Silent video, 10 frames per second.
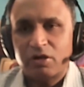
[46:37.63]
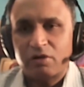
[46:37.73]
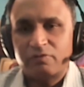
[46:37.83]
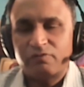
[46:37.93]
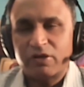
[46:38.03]

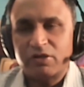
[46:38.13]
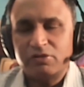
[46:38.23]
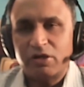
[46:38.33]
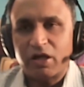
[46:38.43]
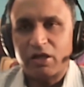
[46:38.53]
After 5 years
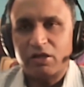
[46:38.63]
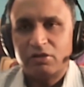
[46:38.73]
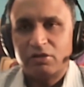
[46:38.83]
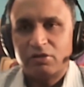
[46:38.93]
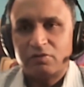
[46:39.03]
you will die.
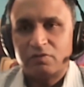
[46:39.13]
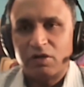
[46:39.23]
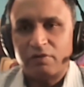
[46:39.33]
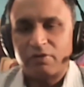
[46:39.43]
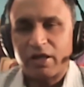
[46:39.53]

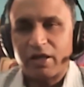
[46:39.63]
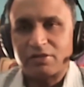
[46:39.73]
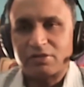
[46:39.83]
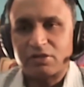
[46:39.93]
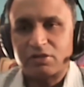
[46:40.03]
Liver
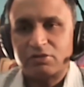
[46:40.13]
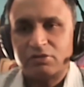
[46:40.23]
cancer,